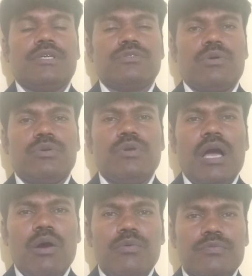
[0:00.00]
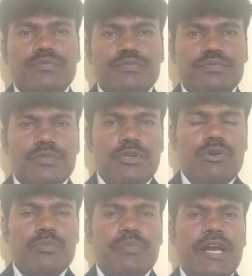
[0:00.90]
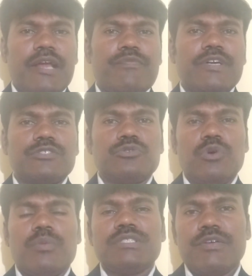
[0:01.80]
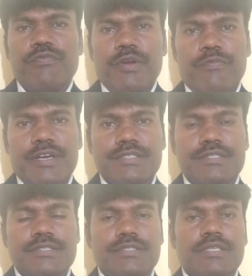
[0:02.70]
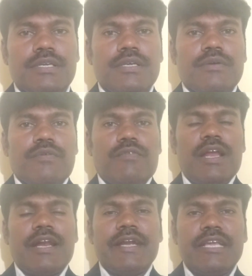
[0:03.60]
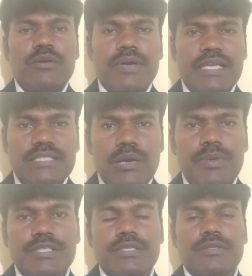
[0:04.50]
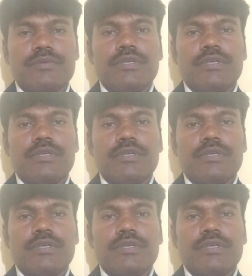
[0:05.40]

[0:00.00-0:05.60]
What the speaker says: So you have made efforts, so much of efforts while writing your examination.